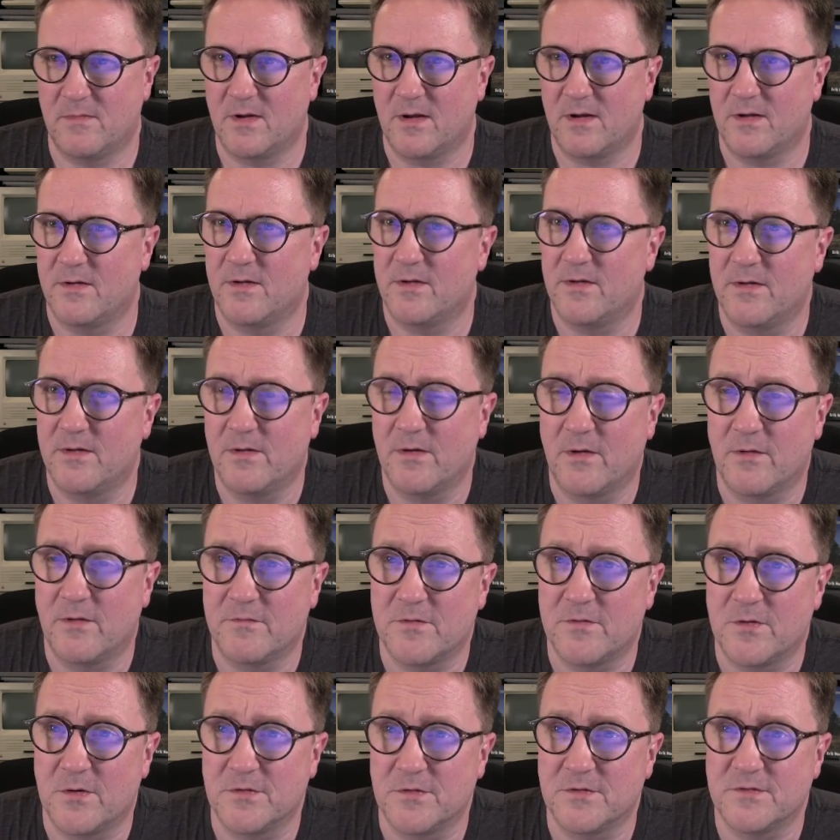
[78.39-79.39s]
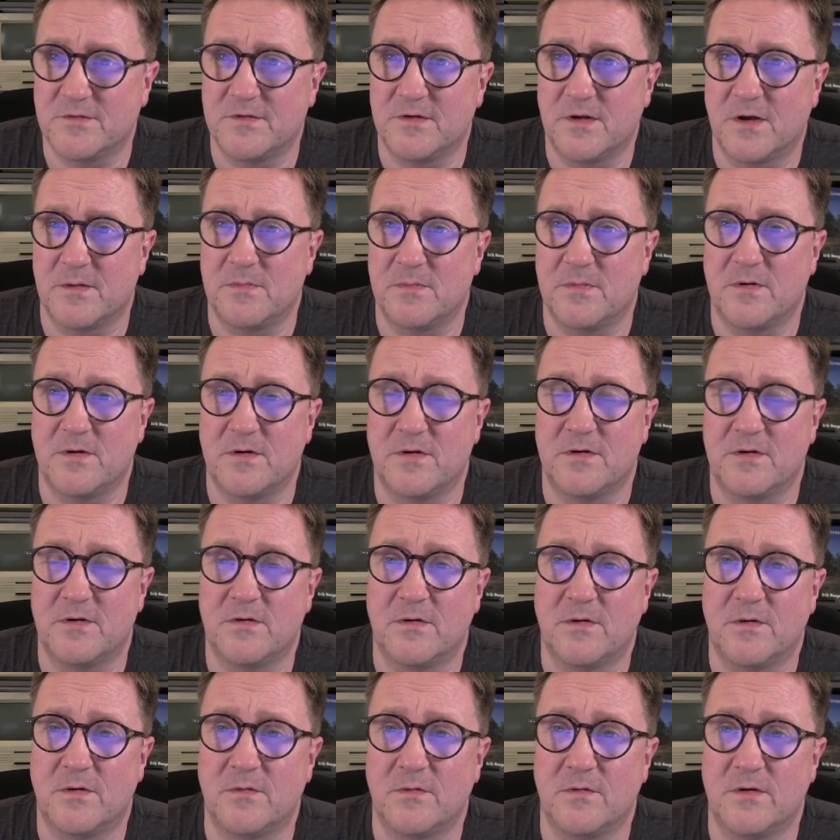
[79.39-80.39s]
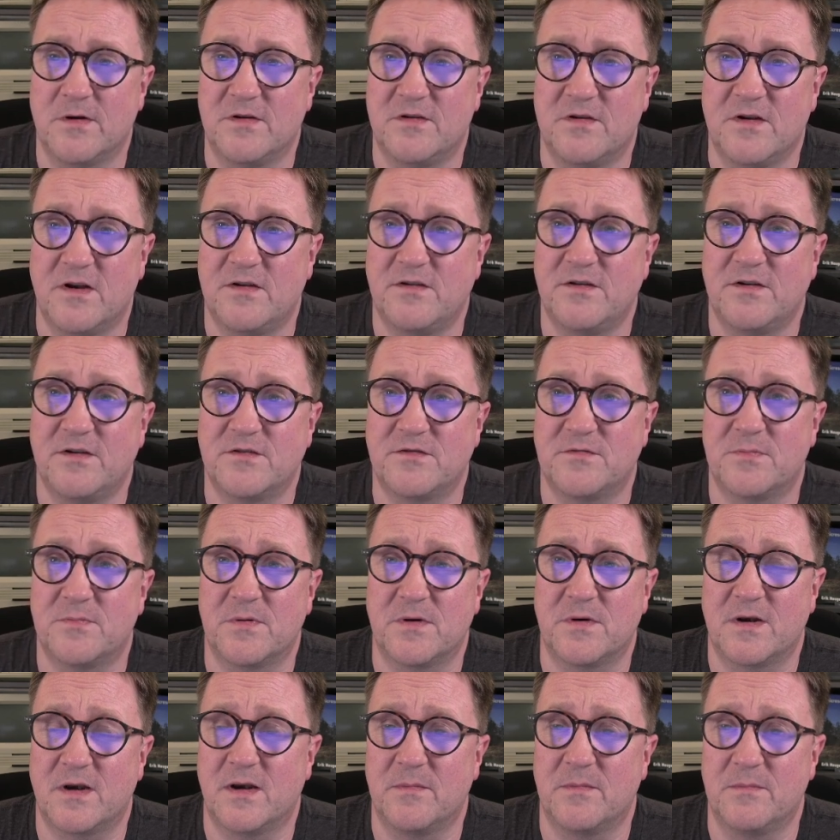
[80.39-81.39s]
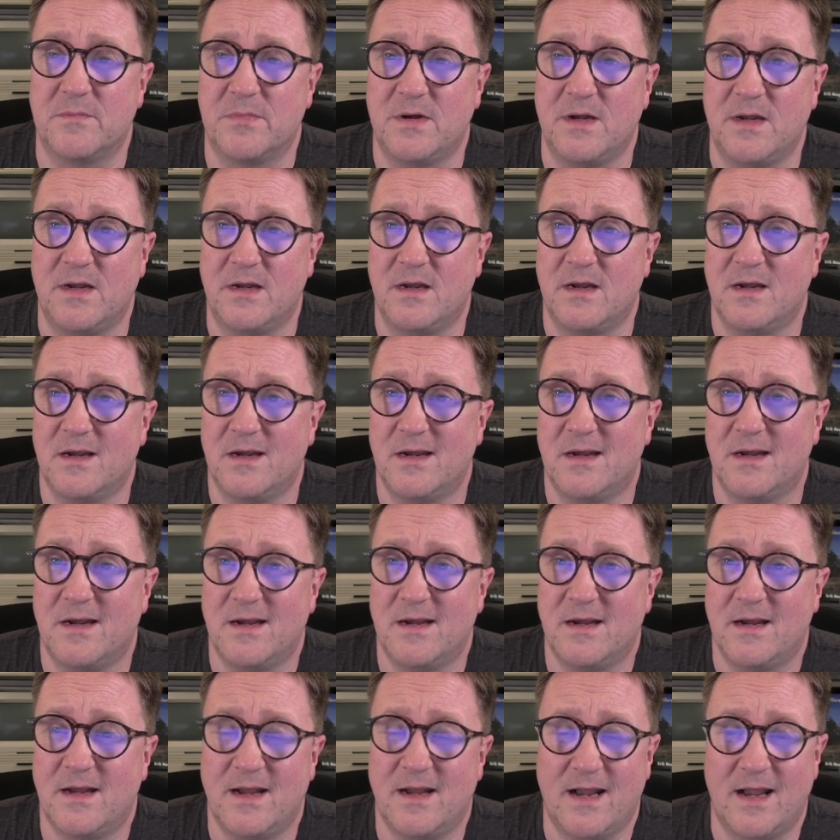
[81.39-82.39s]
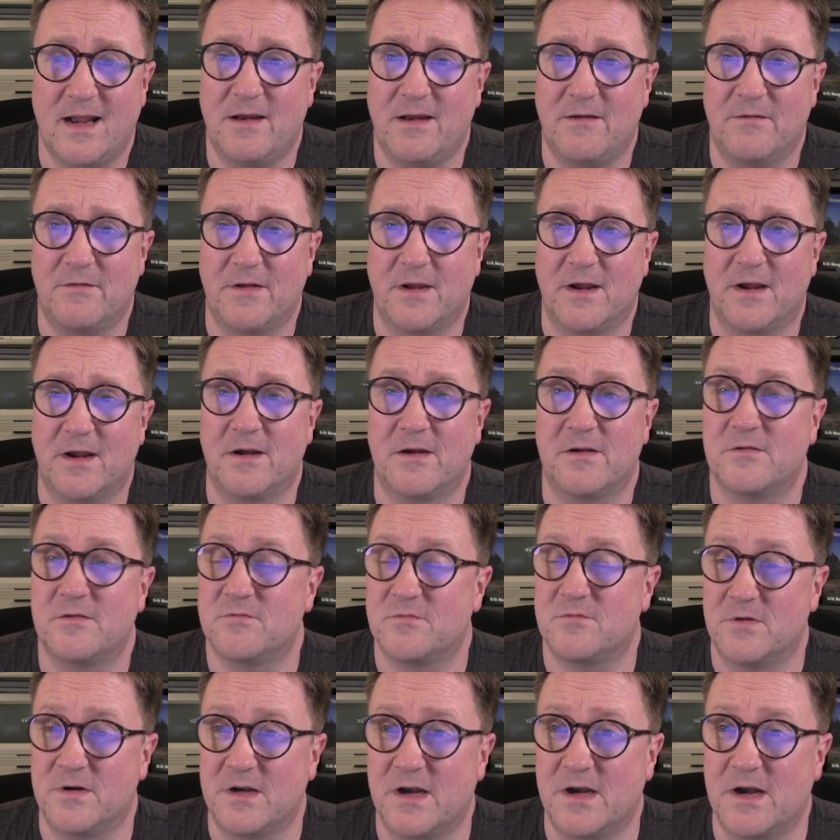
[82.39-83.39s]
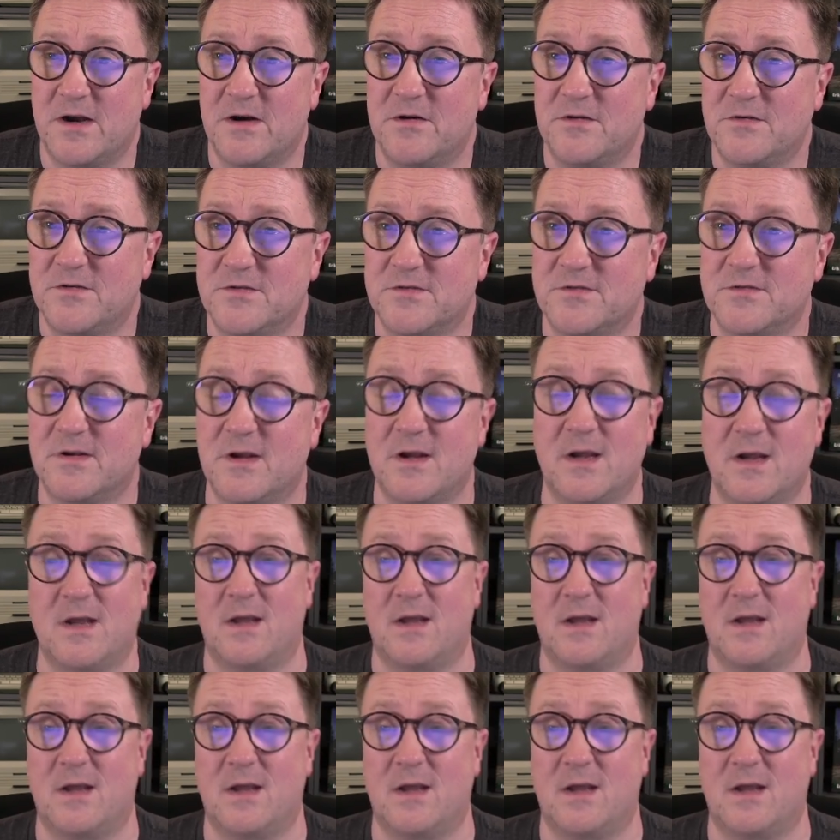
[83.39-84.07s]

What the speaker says: of course, not only digits, but can be anything, 20 characters.